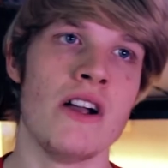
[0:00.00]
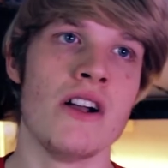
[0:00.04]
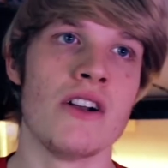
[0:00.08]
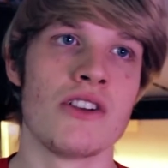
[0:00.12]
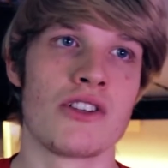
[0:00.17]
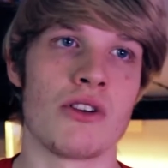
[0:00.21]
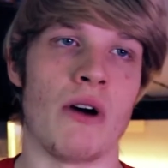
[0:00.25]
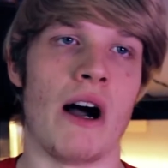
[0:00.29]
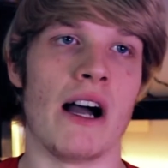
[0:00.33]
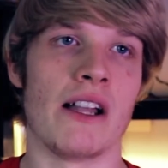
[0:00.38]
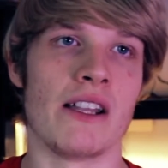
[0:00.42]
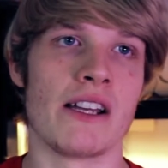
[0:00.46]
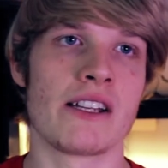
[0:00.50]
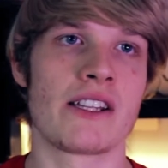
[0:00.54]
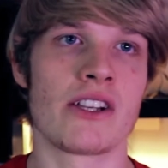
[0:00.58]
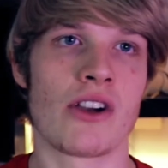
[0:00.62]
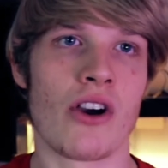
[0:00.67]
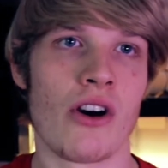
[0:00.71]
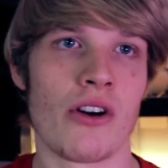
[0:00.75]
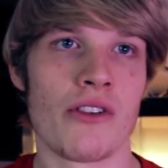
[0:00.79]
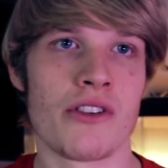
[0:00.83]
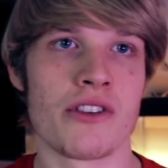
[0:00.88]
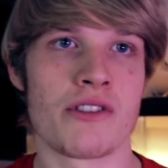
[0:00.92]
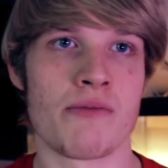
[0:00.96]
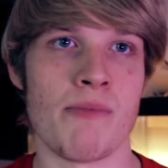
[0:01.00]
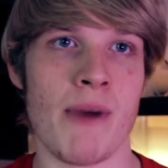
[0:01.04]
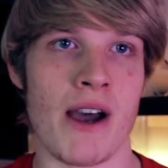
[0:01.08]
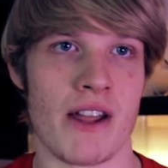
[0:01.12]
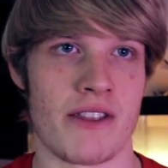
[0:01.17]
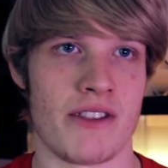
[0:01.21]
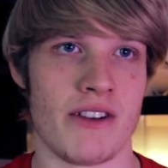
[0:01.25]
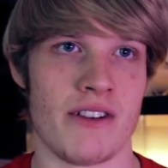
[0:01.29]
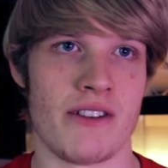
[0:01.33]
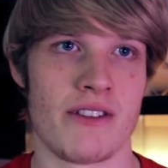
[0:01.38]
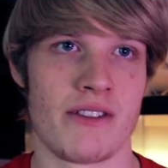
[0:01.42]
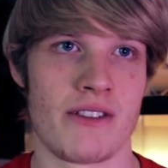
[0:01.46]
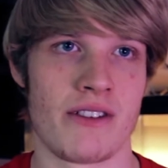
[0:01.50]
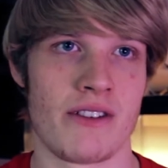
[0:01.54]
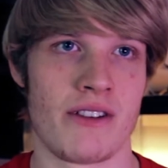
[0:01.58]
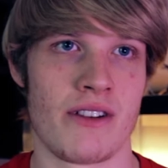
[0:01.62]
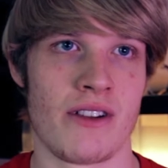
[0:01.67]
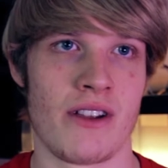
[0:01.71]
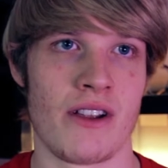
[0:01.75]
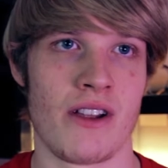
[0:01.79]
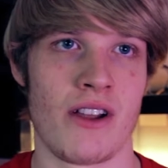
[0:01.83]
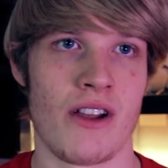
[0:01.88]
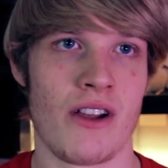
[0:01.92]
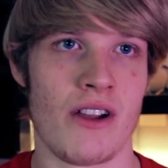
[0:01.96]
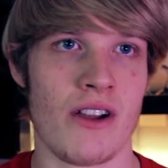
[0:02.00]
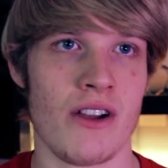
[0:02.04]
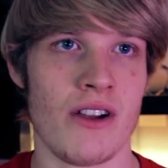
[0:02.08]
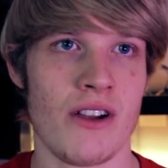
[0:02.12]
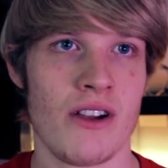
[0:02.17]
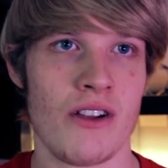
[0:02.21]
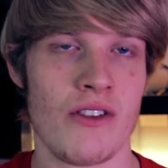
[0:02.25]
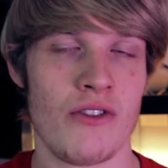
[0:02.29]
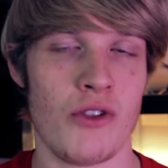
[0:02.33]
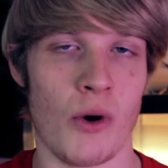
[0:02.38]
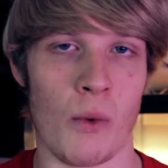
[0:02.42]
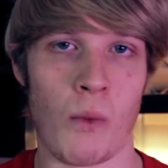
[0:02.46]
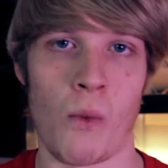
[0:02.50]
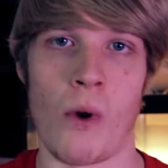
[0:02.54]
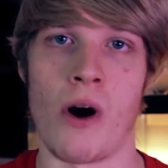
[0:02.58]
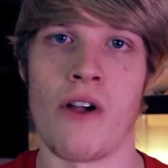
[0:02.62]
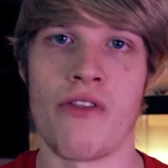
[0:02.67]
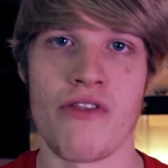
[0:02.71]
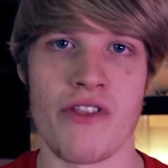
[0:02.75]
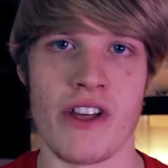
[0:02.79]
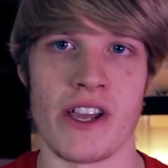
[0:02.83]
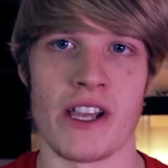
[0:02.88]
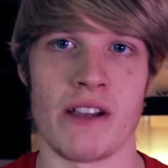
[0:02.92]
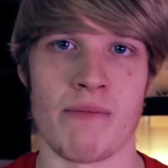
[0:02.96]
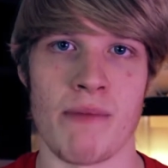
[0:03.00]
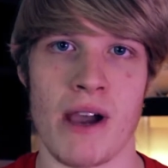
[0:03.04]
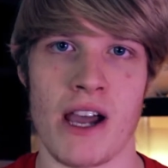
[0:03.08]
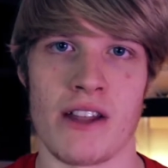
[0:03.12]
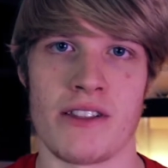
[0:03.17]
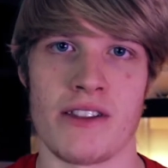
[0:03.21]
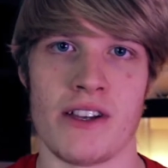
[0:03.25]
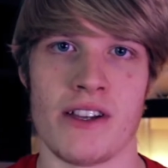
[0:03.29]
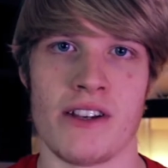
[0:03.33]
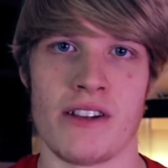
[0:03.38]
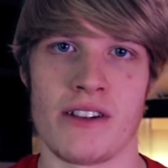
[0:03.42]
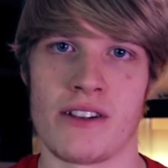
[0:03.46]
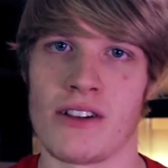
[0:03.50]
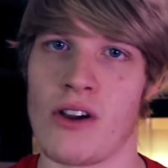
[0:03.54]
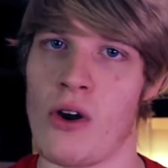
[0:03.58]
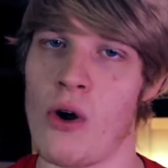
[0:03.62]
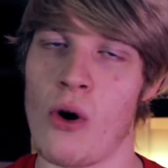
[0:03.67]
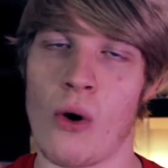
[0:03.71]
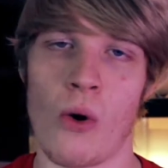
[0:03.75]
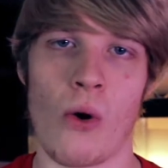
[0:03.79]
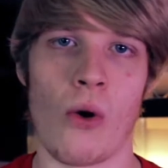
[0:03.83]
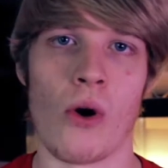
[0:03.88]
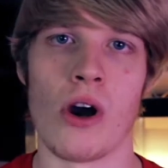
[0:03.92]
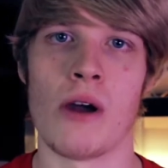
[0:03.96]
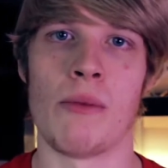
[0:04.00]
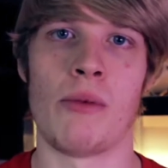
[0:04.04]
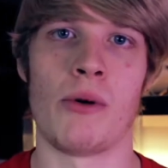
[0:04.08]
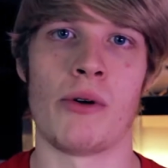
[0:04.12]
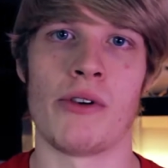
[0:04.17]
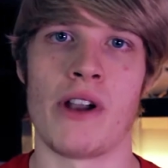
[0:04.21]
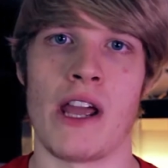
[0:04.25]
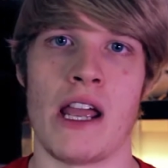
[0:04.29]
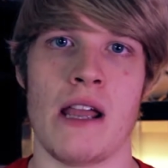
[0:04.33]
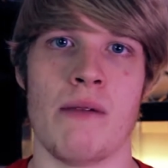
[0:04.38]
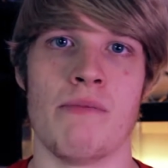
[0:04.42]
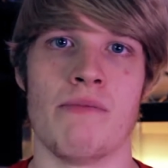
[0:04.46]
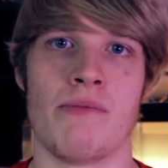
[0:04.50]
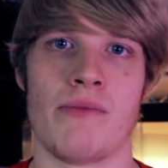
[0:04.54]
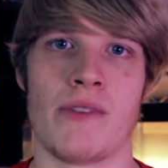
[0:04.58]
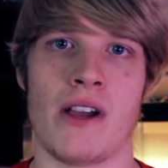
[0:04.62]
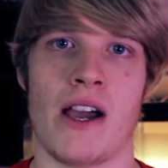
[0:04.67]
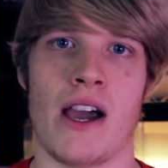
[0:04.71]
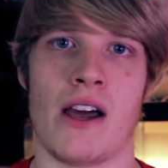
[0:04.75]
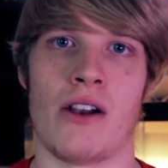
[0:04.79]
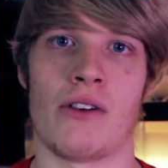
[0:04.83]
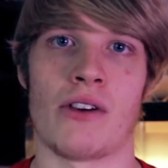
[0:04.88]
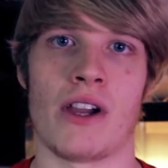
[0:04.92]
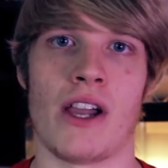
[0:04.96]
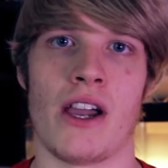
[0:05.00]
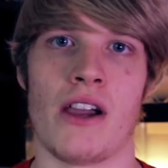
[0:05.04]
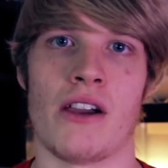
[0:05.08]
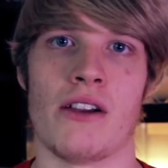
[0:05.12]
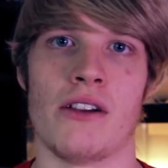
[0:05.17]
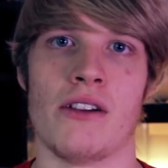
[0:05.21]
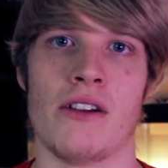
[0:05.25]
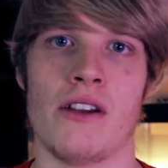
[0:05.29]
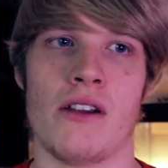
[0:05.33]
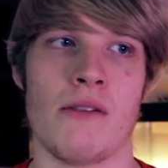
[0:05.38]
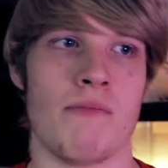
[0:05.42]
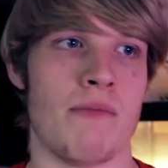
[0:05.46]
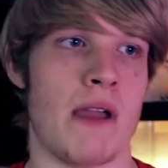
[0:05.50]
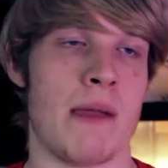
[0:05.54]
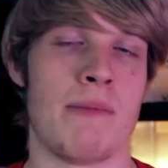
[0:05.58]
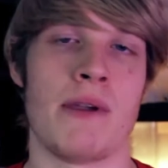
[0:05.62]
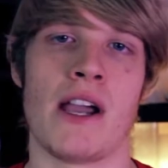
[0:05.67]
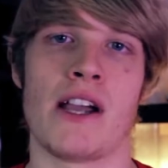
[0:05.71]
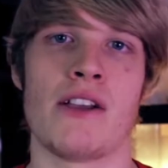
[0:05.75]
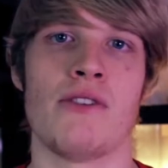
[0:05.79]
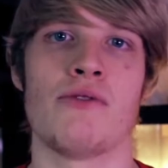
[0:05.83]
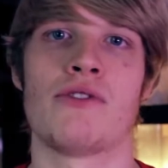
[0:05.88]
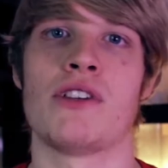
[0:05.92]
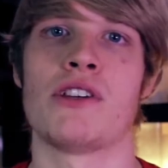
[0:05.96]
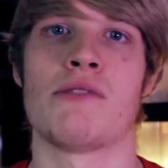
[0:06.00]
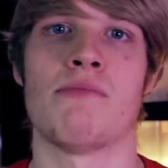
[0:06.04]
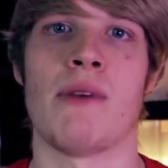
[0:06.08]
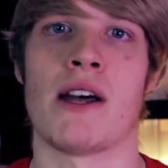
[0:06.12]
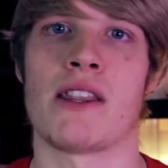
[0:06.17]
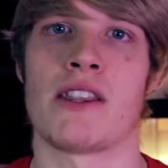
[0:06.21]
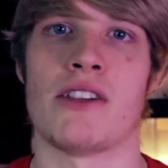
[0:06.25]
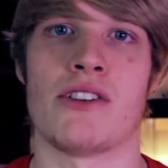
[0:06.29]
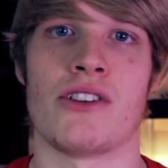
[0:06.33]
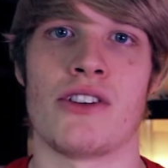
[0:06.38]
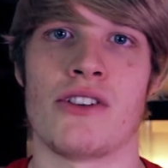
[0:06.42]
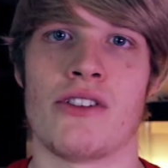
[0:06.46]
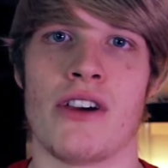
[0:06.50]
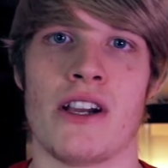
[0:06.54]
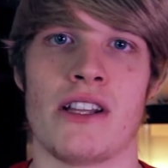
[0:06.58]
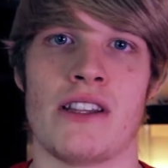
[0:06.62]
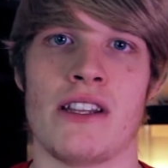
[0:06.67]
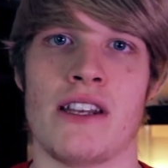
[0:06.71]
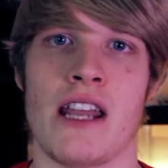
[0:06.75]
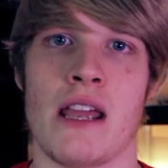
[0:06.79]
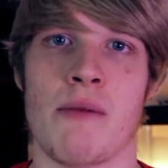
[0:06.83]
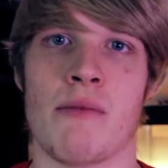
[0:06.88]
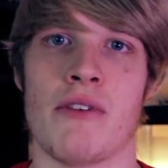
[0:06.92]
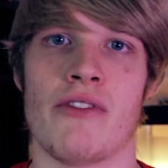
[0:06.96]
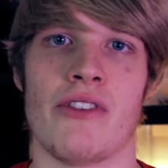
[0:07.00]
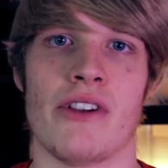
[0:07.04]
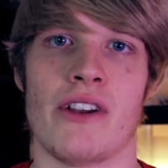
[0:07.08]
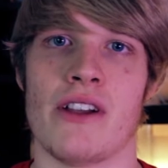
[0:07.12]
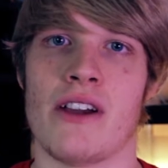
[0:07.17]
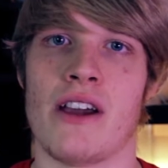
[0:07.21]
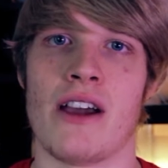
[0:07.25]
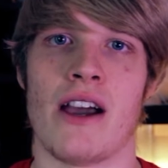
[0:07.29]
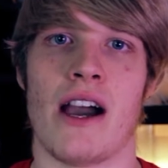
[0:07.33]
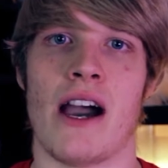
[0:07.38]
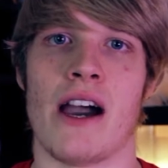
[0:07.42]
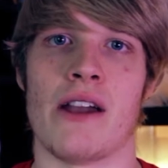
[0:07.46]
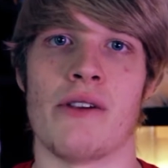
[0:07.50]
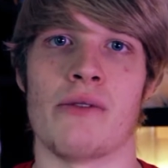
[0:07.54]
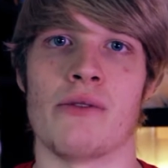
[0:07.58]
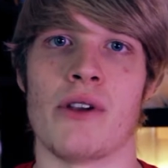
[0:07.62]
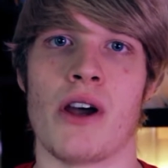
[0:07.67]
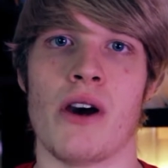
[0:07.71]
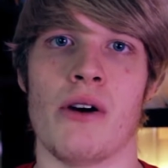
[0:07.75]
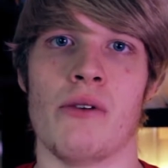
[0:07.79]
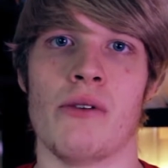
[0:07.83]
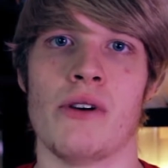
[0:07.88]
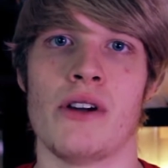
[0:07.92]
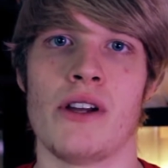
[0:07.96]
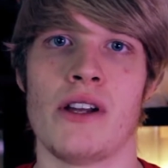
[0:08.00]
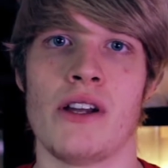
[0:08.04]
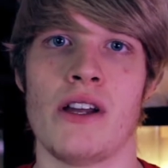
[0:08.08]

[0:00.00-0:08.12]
So I like to call this method the one thing method. Horrible name, I don't care. Maybe I use this method to create the name of it. I don't know.